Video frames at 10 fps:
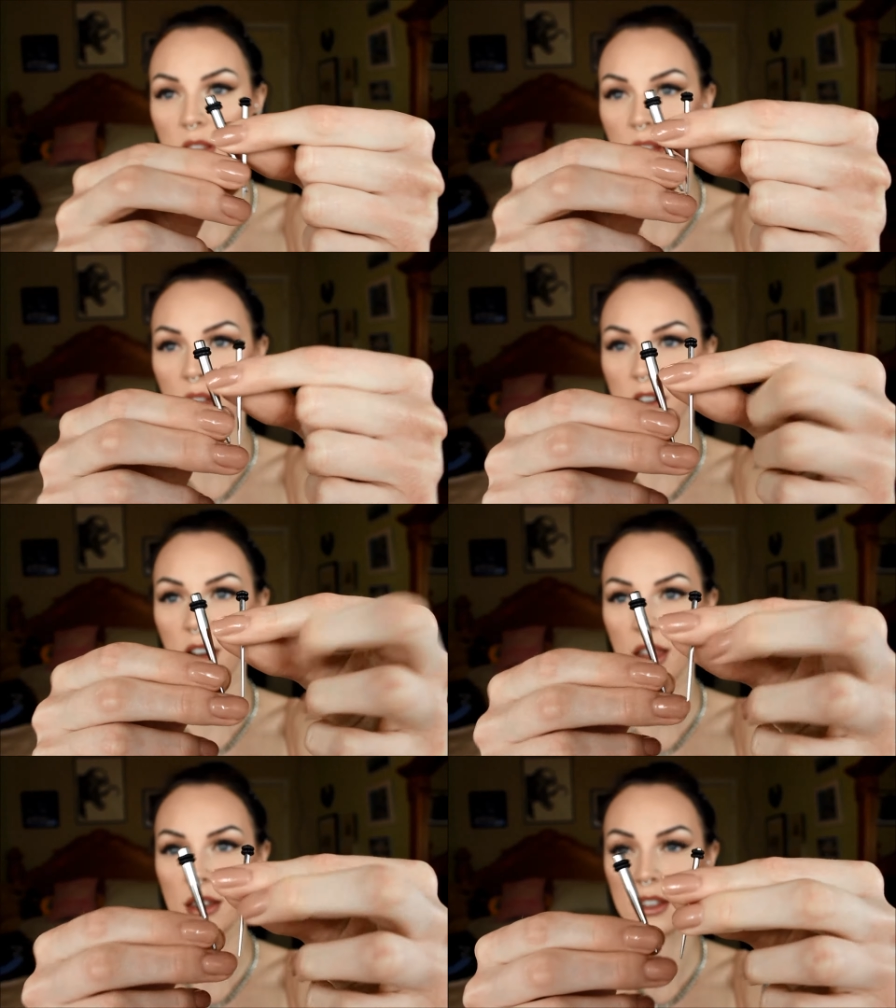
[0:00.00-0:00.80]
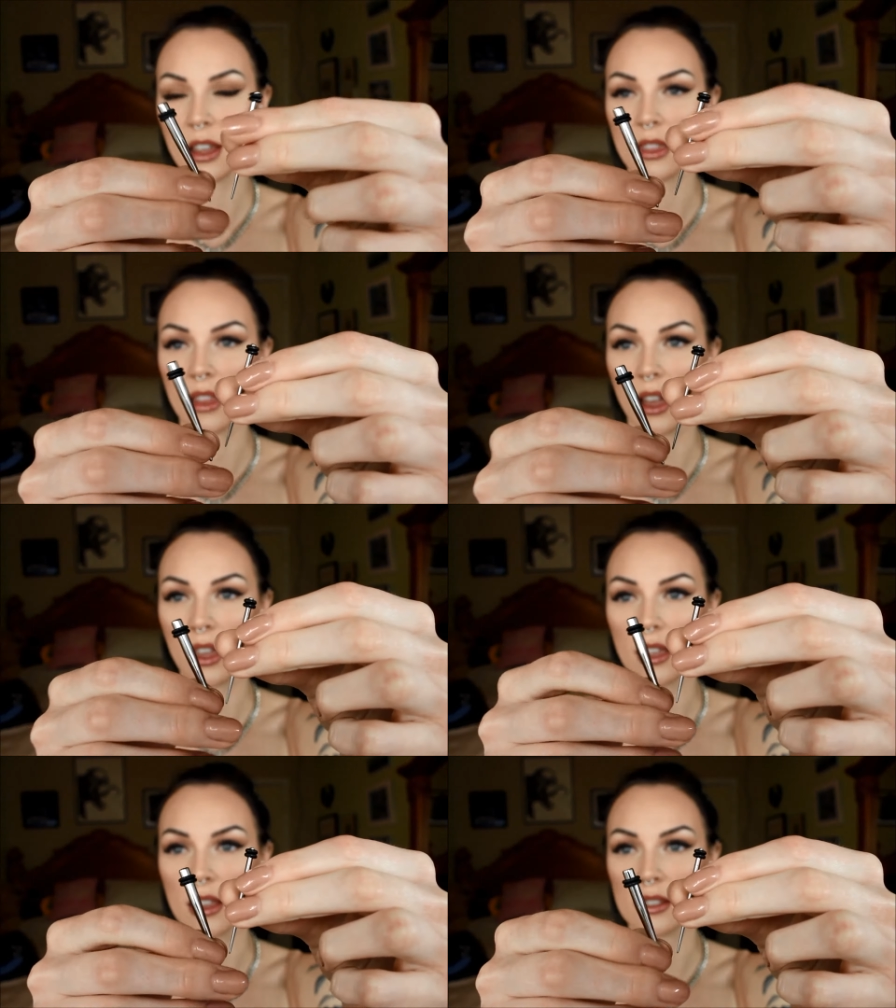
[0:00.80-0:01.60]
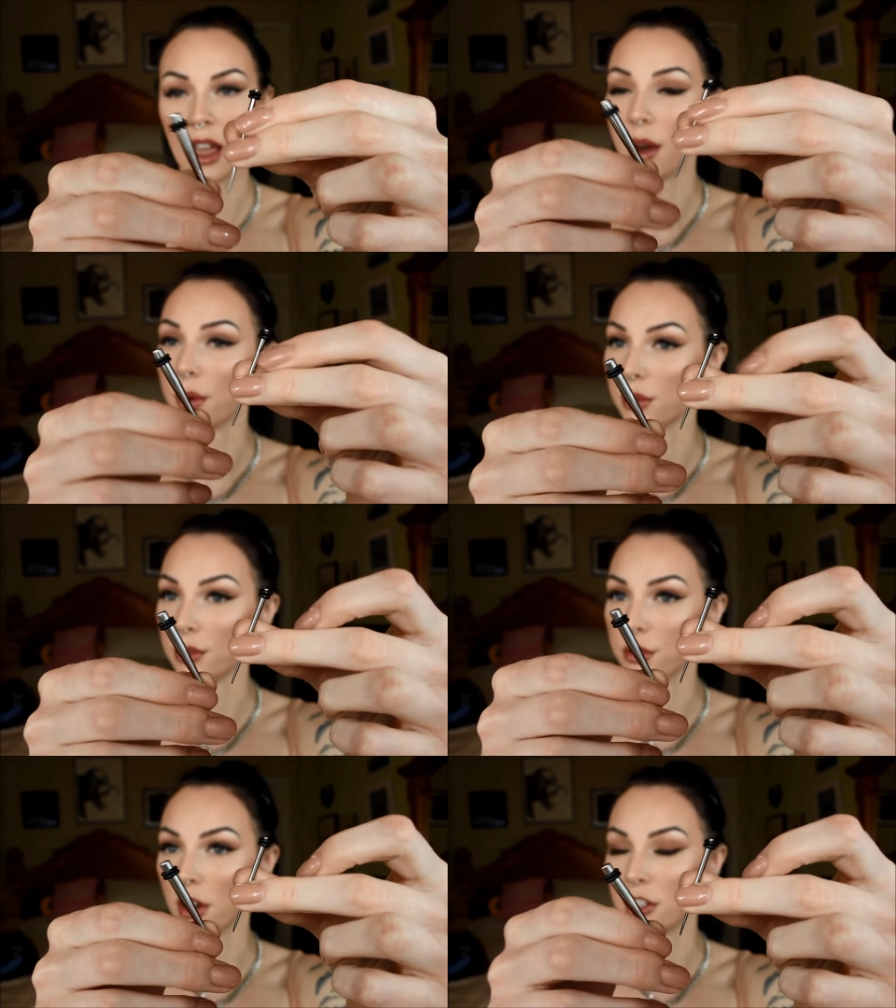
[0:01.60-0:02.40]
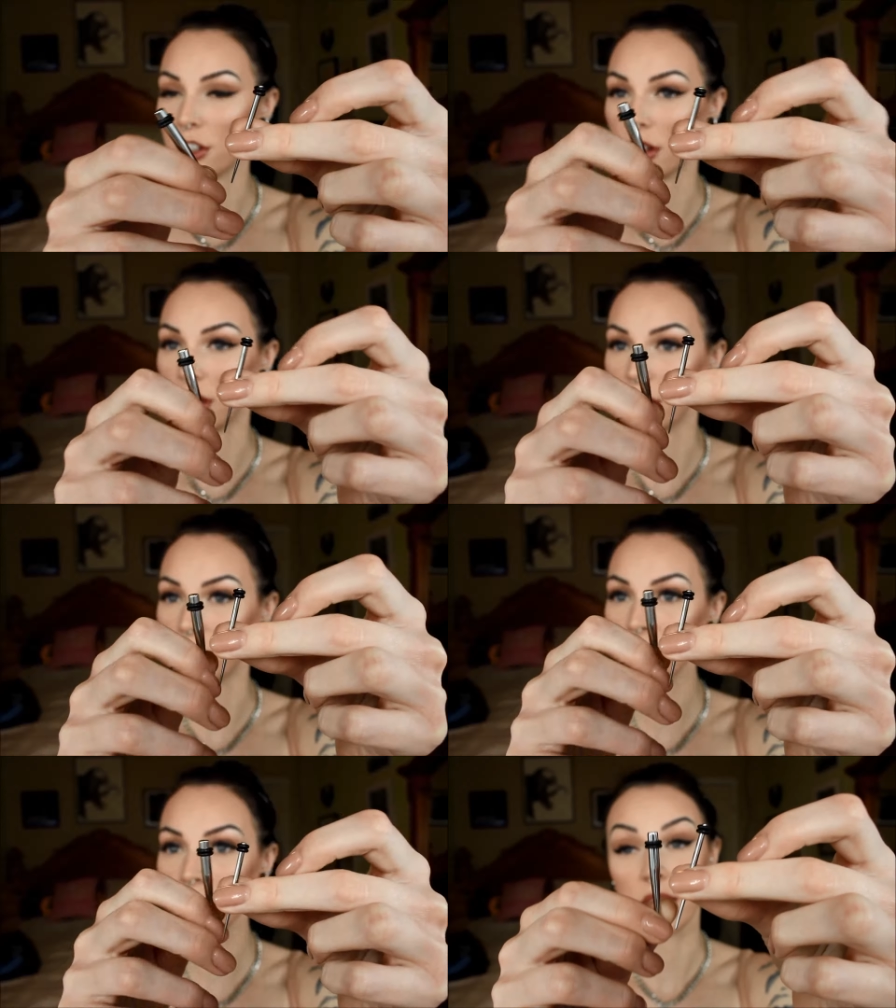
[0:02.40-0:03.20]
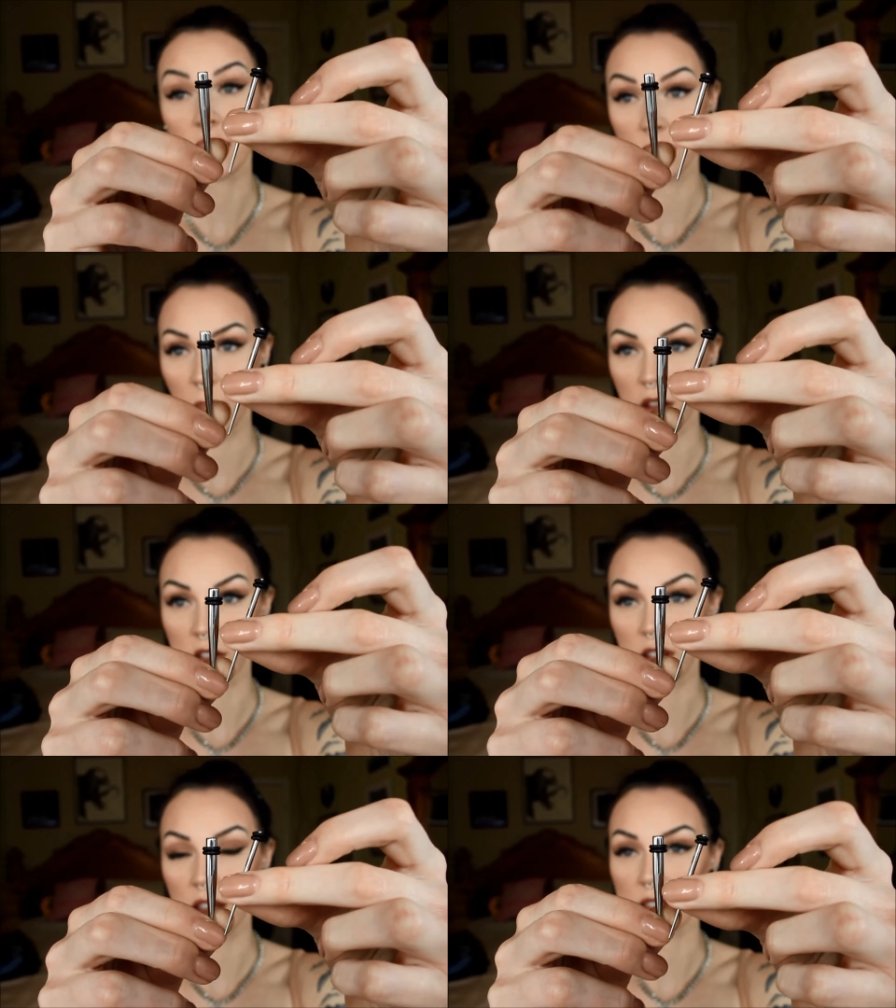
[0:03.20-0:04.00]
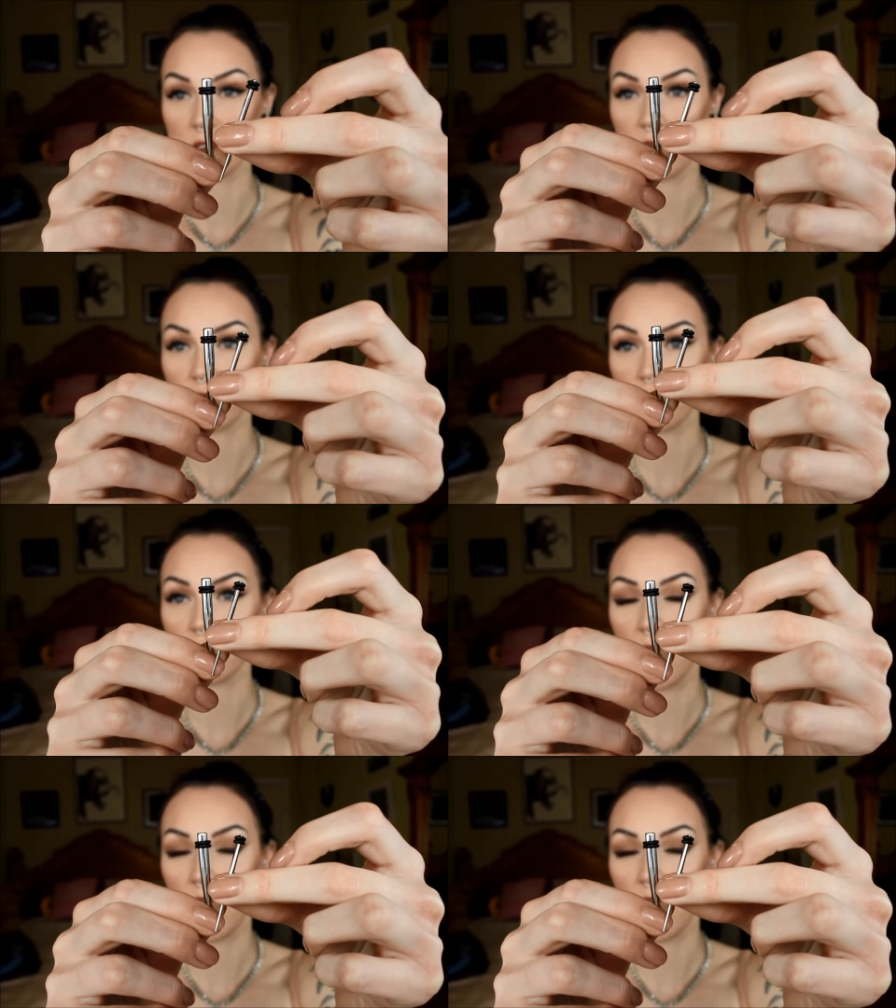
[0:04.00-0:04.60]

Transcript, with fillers: on the other end, and that is how you stretch your ears at the smaller sizes, I should